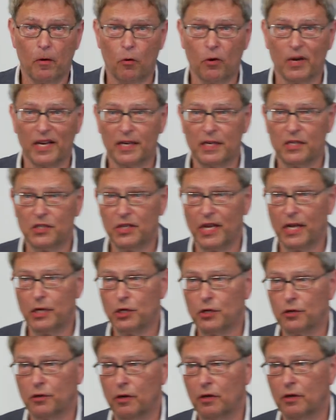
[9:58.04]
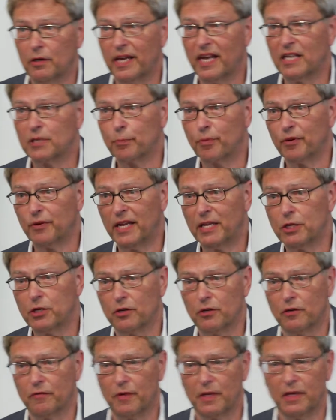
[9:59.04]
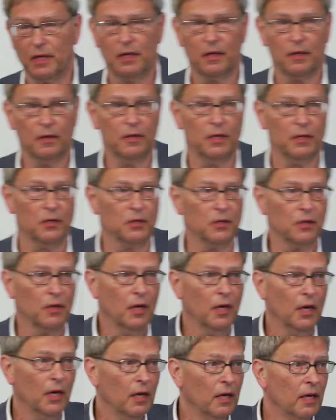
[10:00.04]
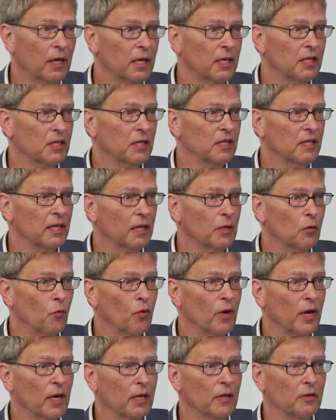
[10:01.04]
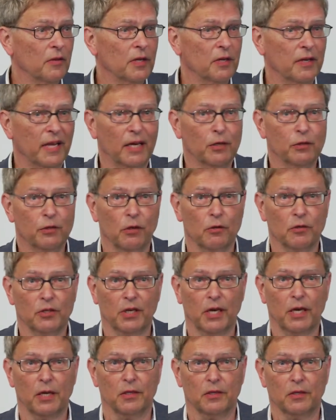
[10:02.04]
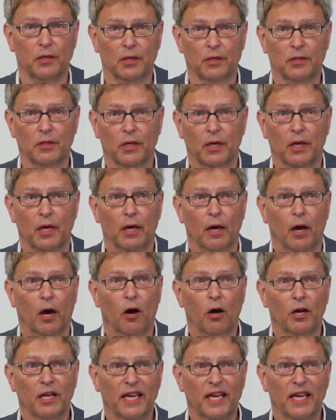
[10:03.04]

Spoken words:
organizational explanation of this is that while the natural sciences are